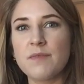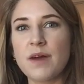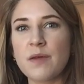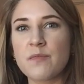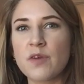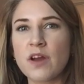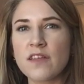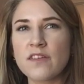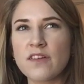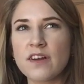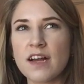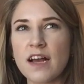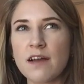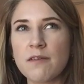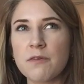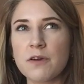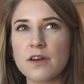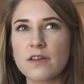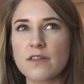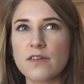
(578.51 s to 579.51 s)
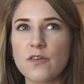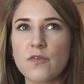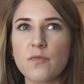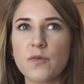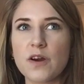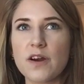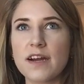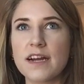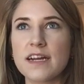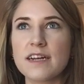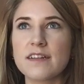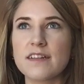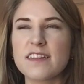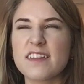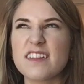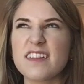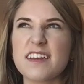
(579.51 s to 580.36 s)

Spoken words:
my brother and I were a little worried,